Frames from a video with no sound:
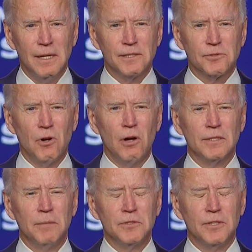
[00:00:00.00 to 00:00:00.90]
and strong
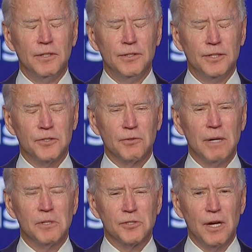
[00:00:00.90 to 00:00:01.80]

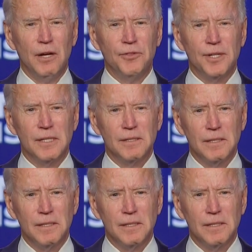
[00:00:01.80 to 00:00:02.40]
disagreements are healthy.